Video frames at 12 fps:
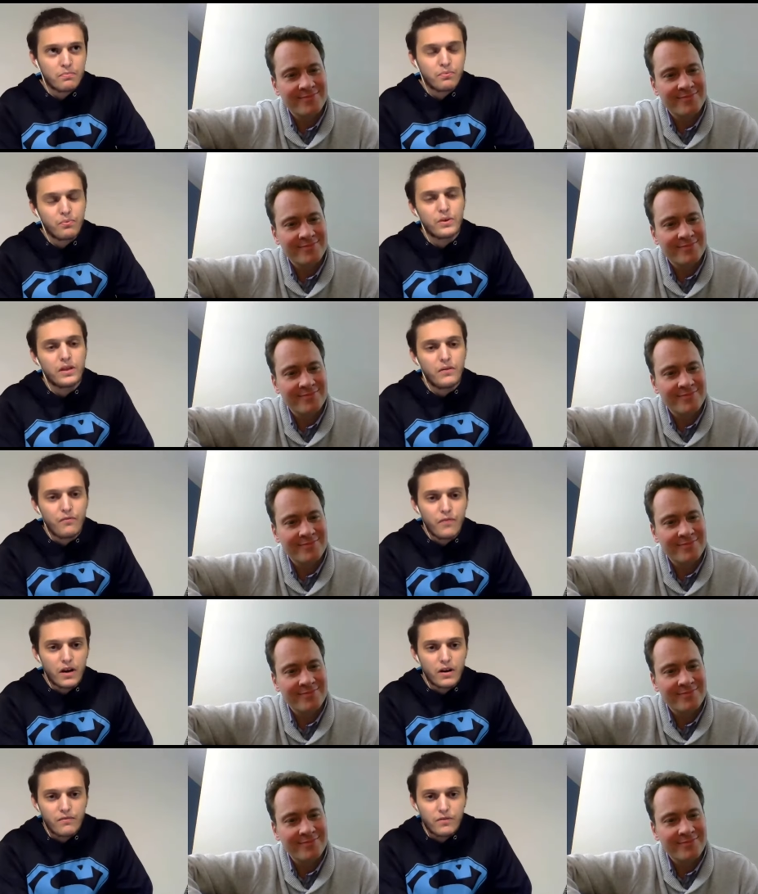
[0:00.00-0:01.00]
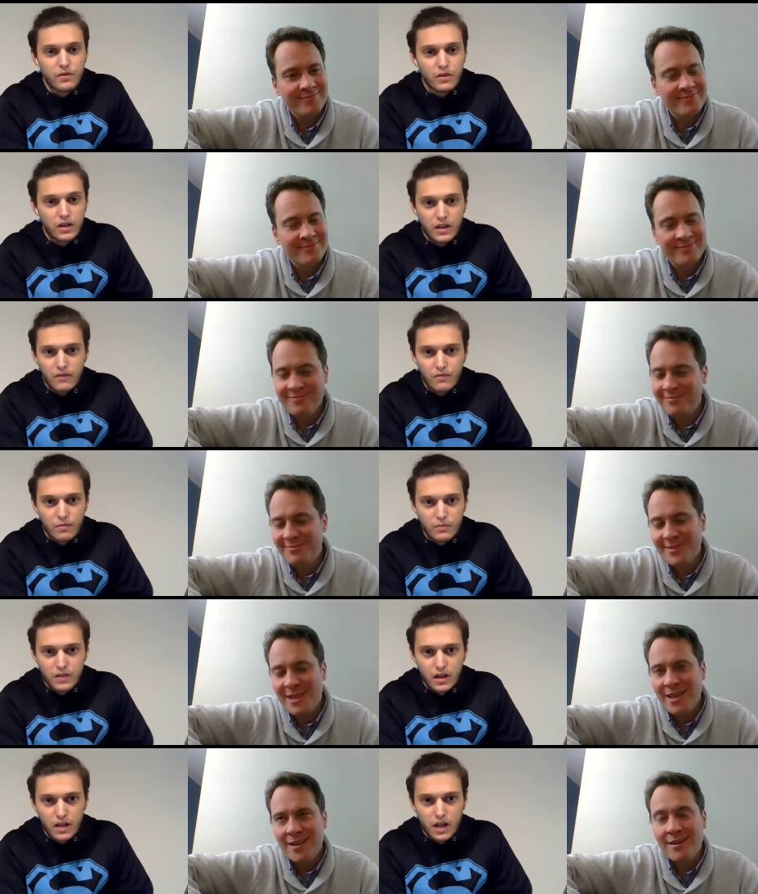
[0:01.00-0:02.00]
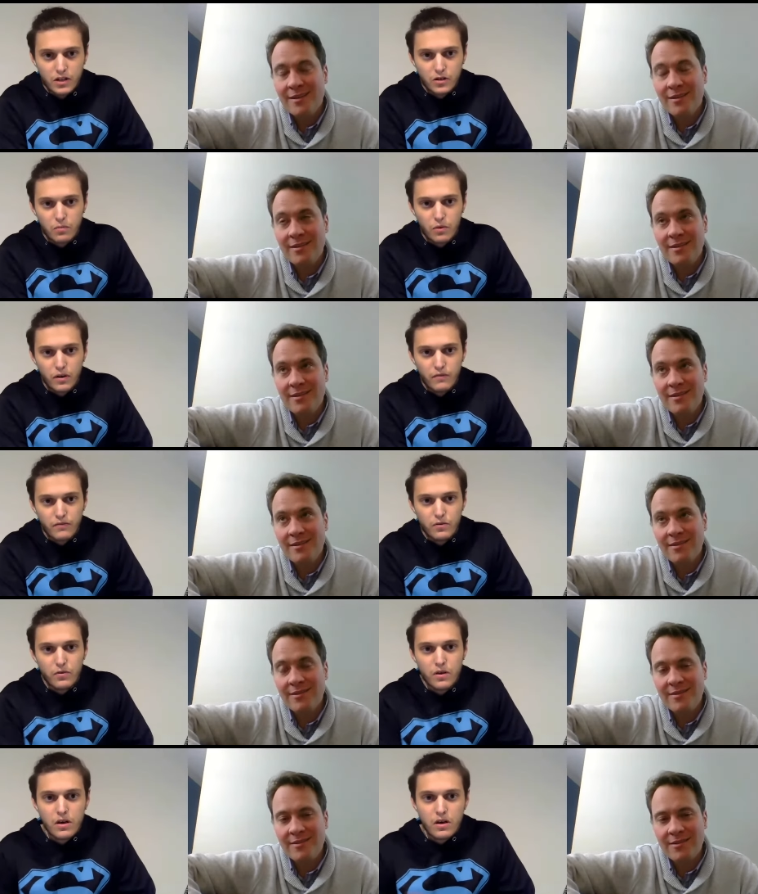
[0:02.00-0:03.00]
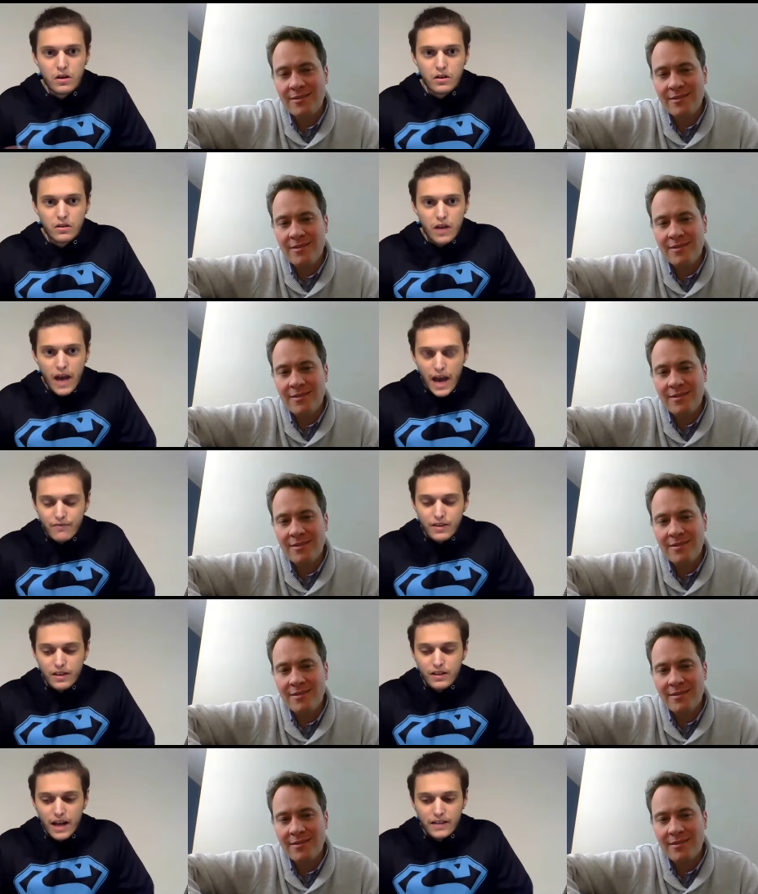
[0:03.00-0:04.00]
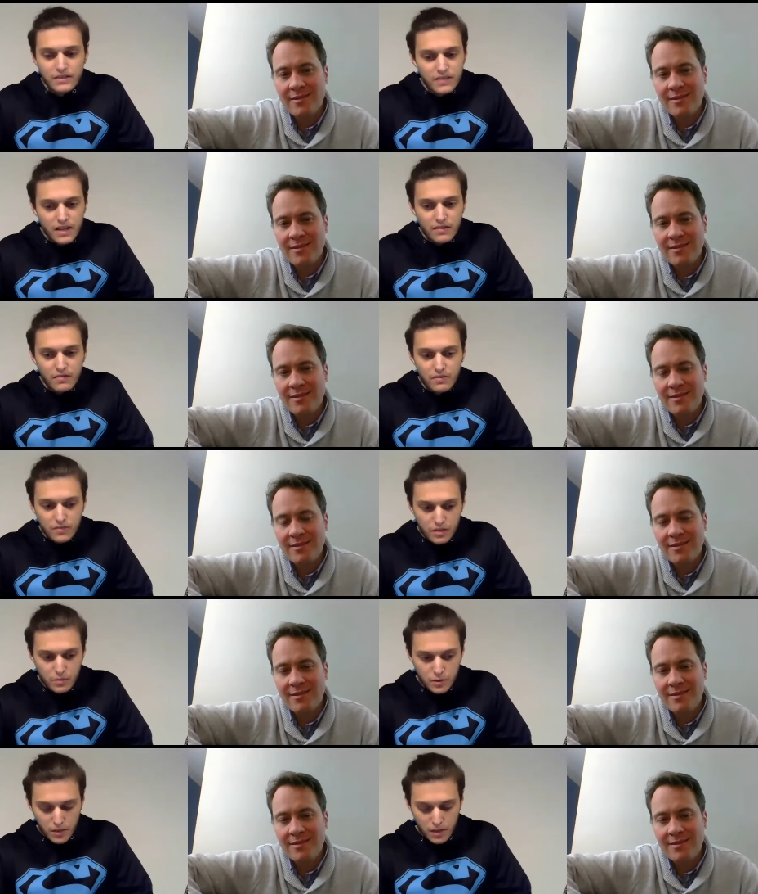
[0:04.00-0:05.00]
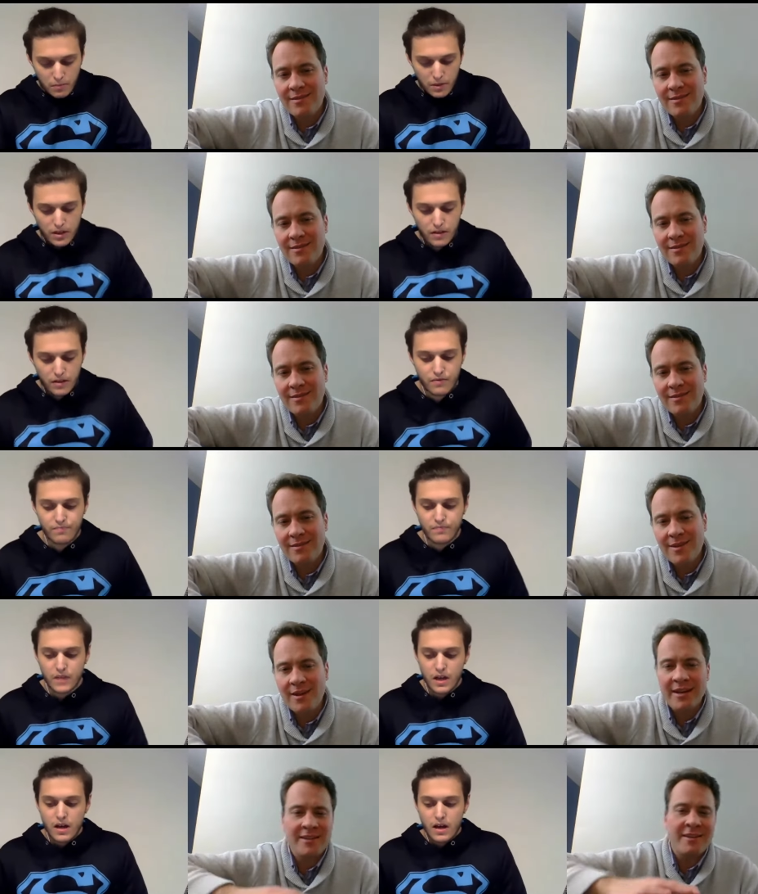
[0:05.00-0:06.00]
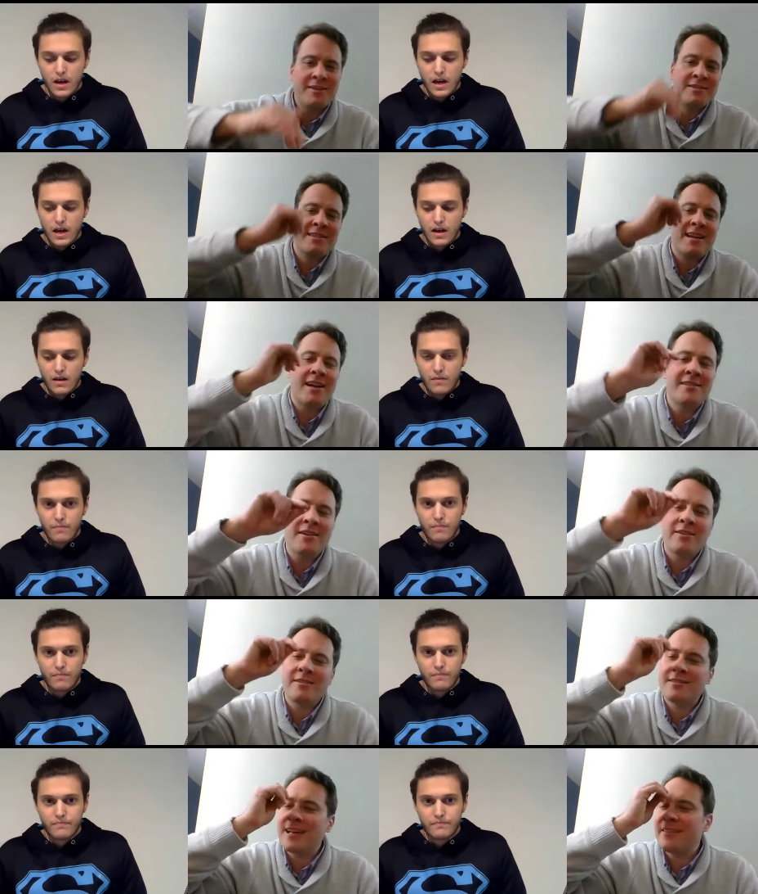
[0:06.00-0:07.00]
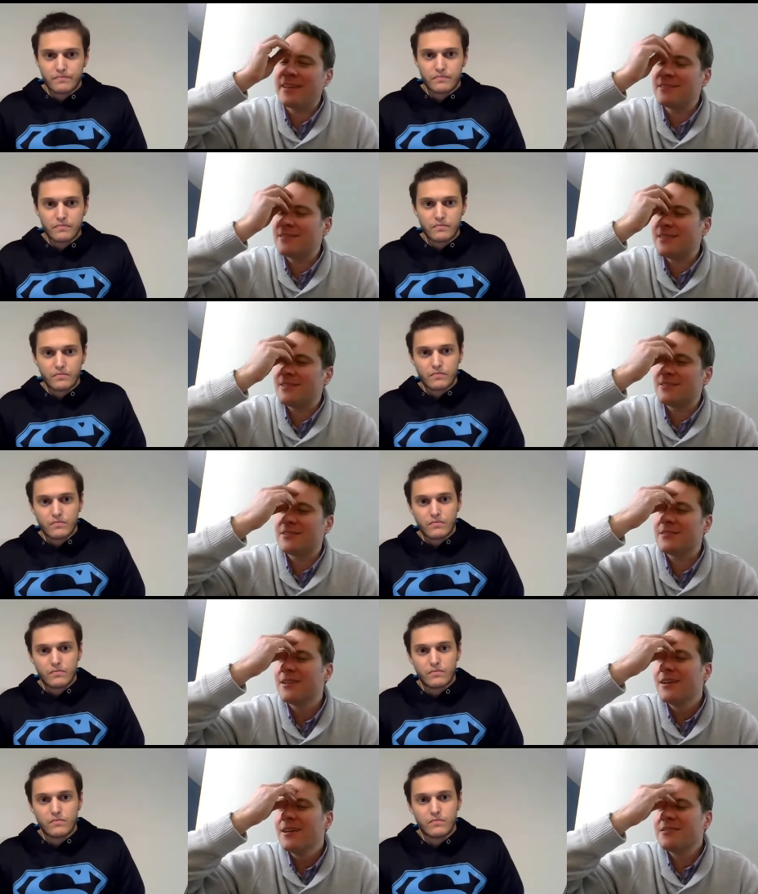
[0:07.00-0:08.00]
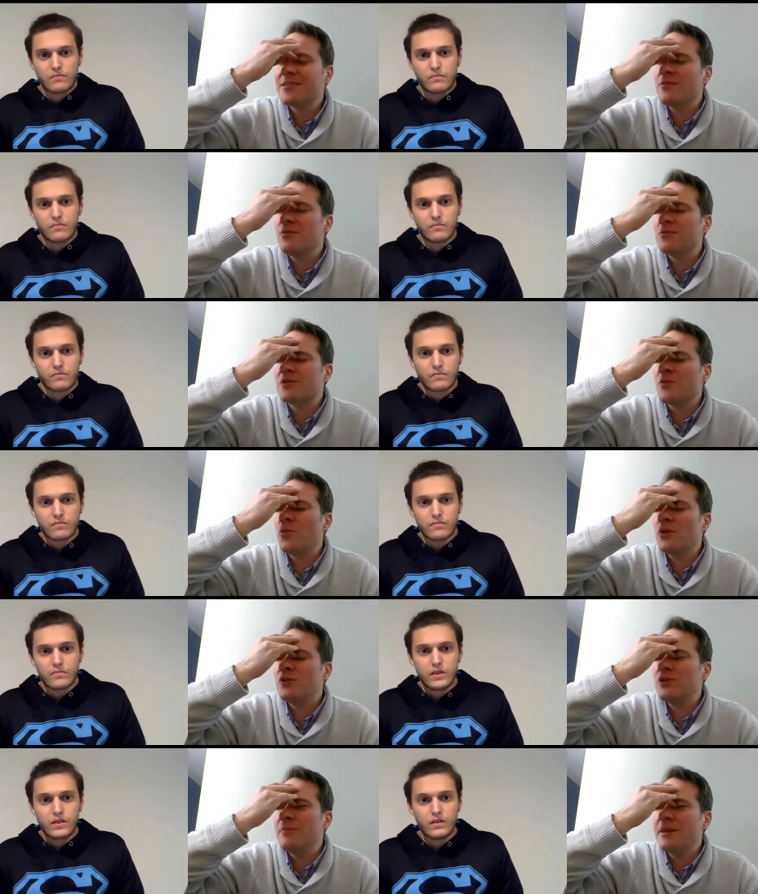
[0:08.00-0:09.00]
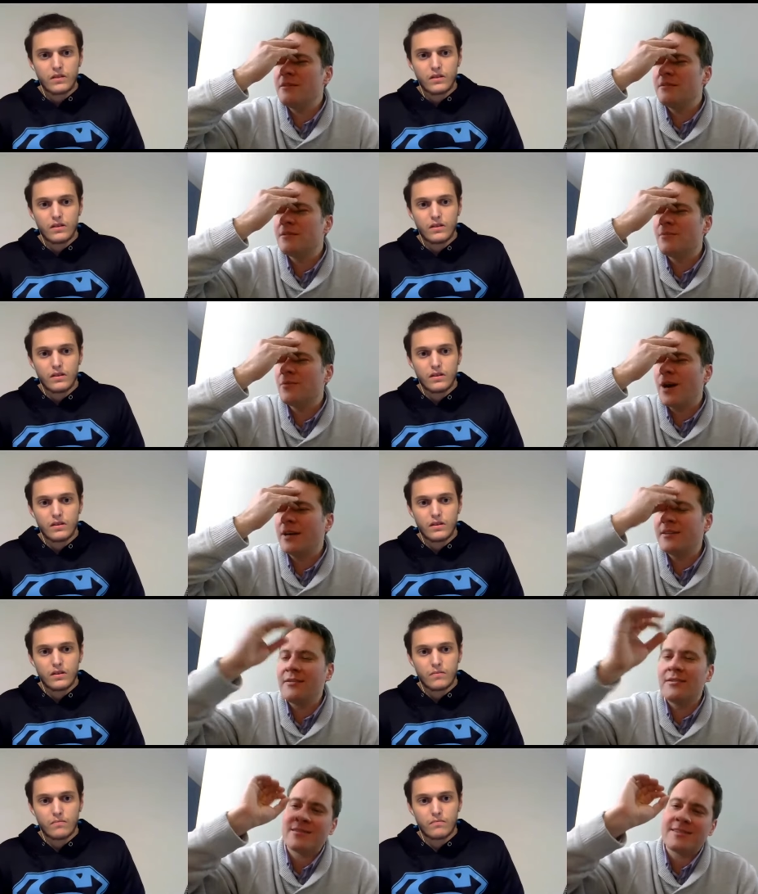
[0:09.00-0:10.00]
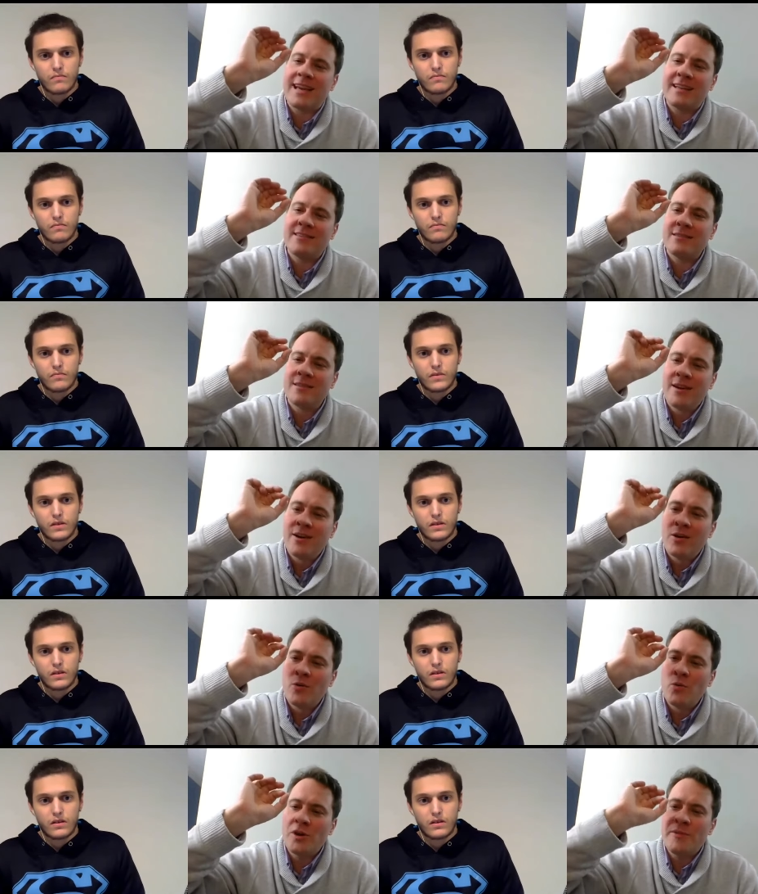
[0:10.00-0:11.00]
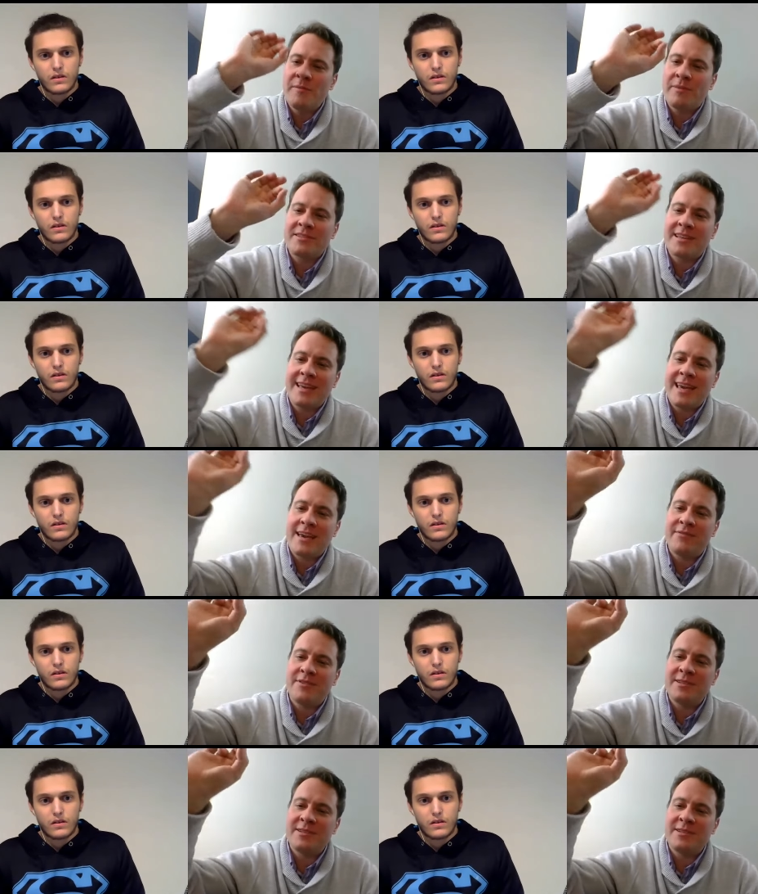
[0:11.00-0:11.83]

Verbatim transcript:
Speaker 1: pretty fair if you look at it from a psychological point of view. Heaven, I said, seems manipulative. Okay,
Speaker 2: I don't understand that distinction. So what do you mean? I don't understand what you mean by saying heaven